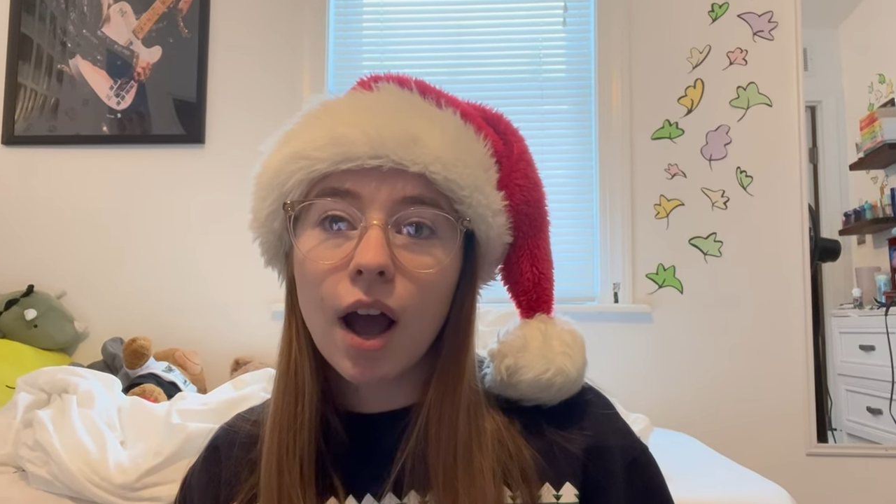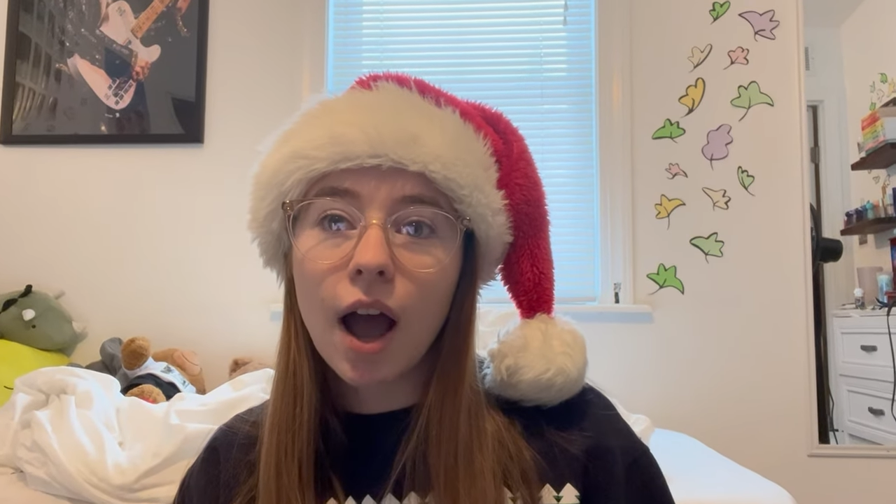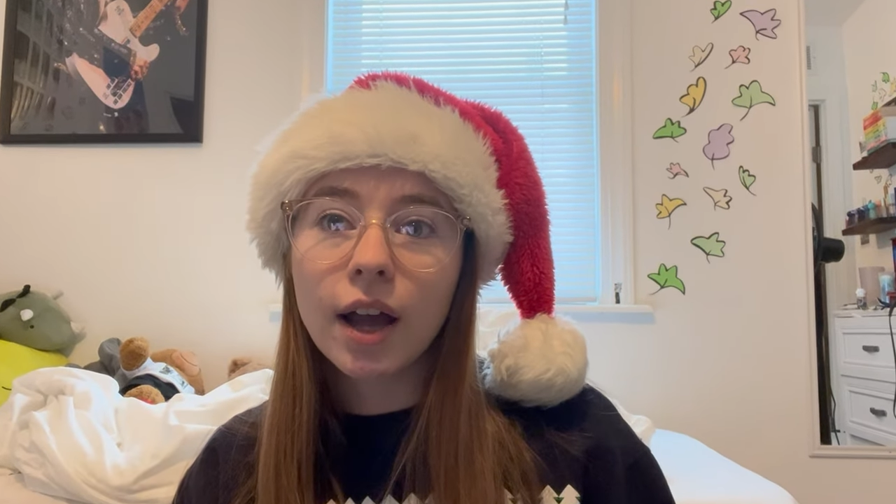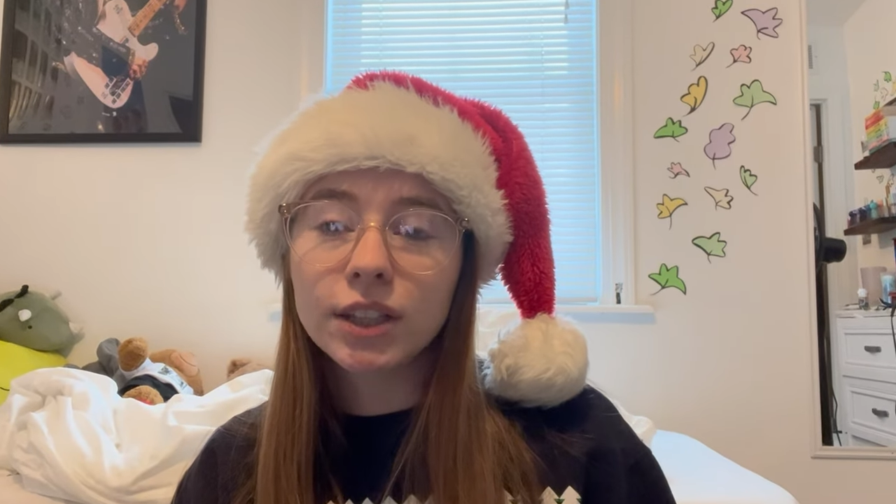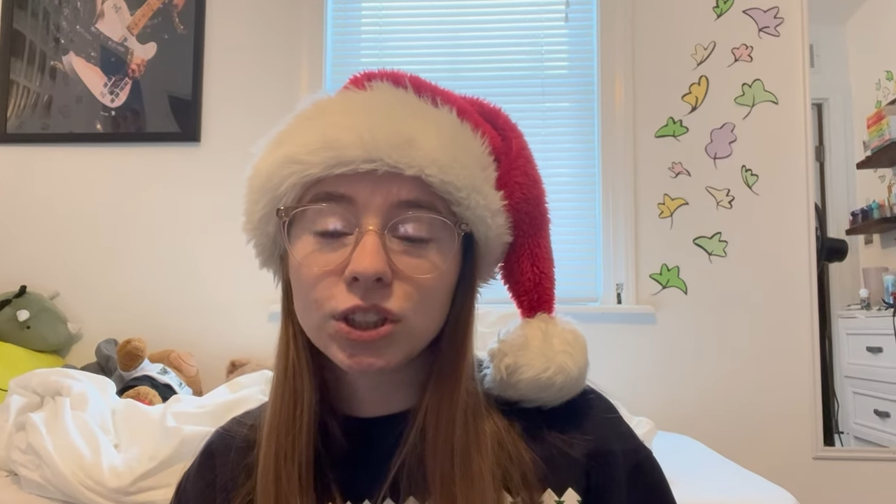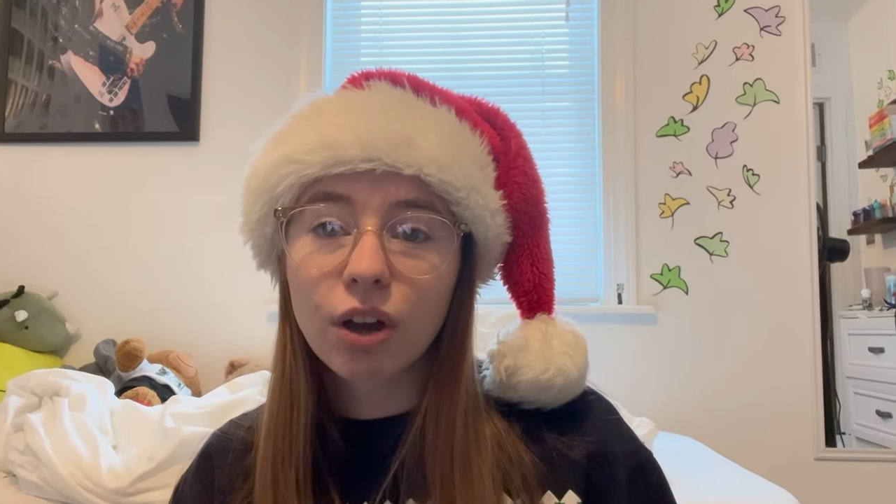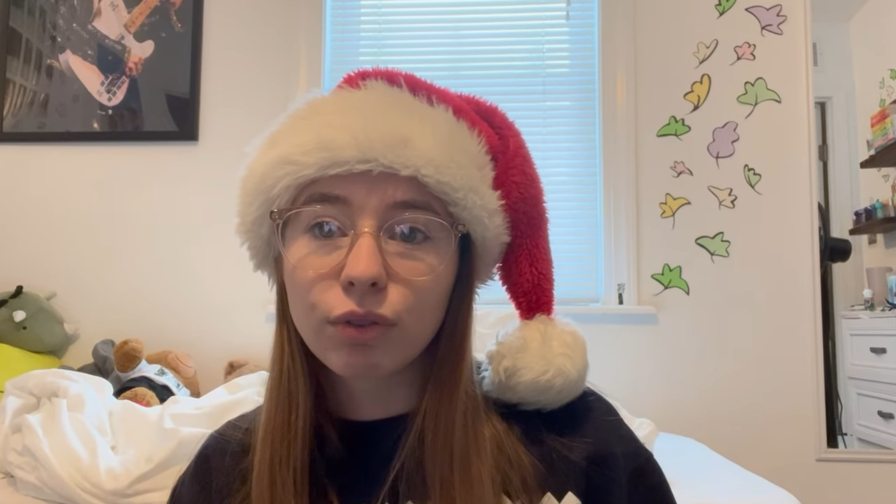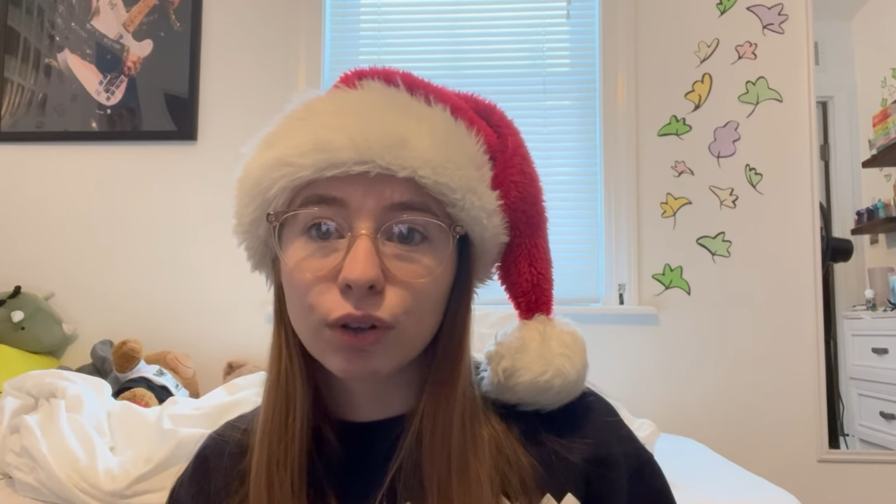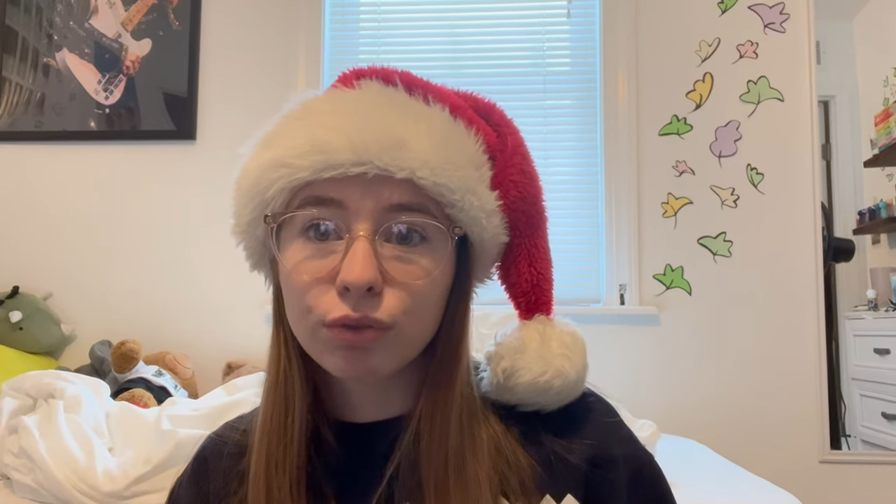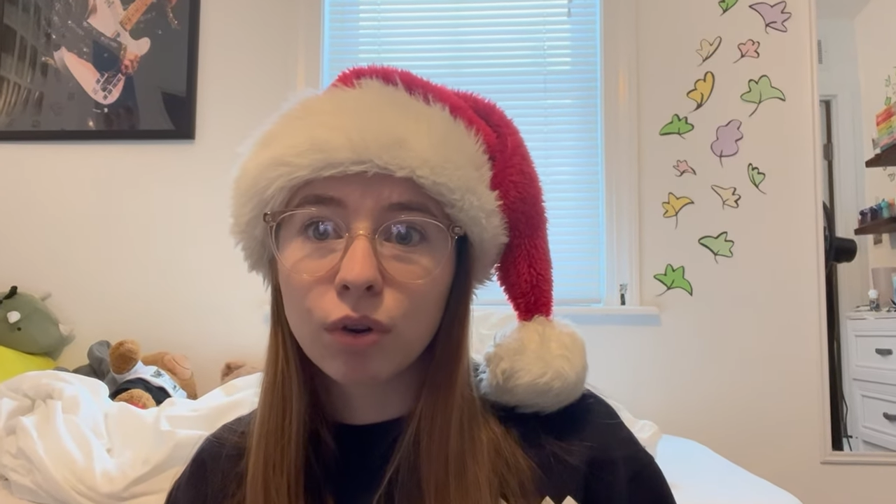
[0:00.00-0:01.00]
I
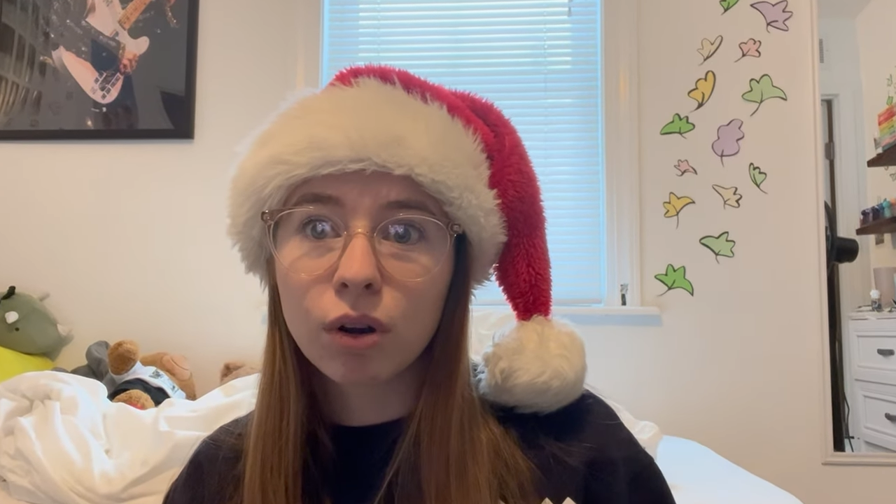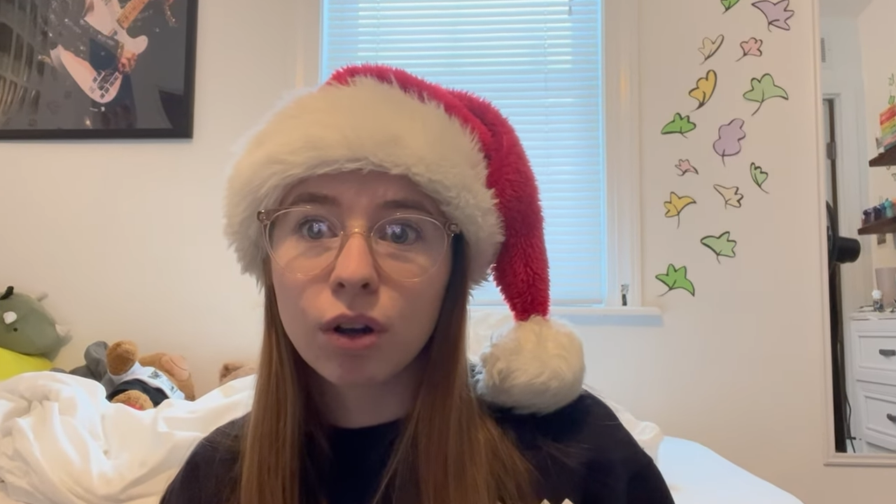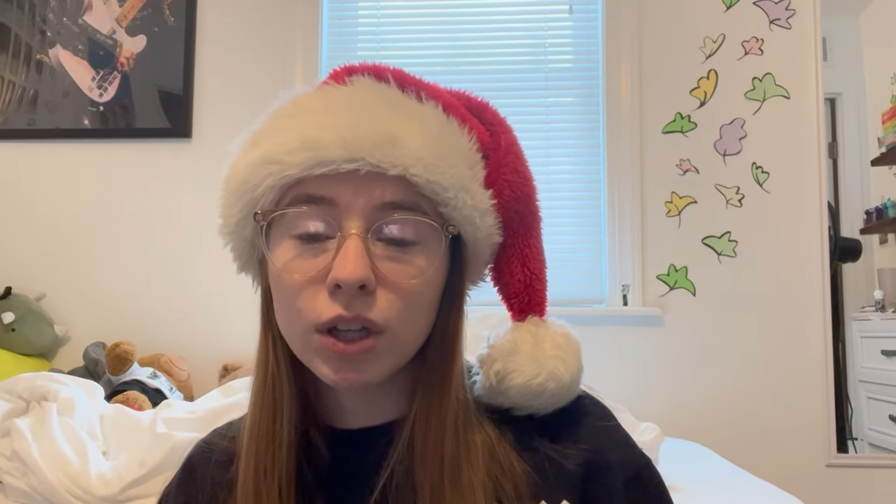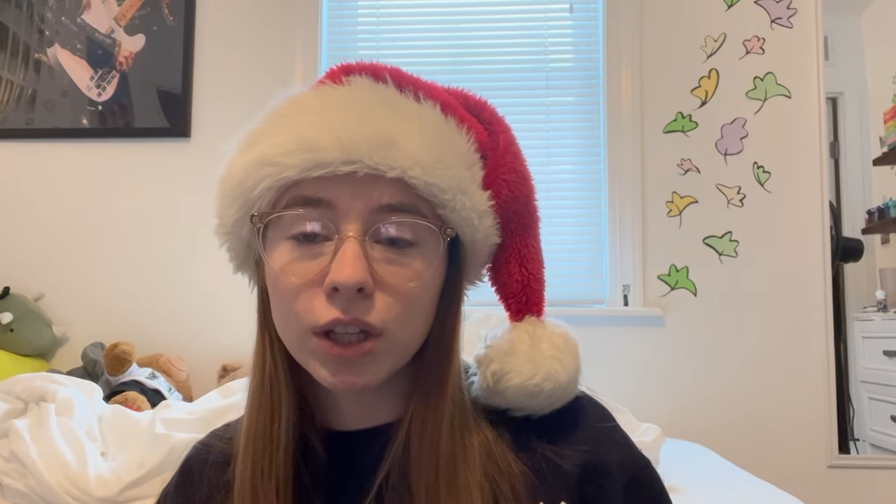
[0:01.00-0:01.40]
suffer for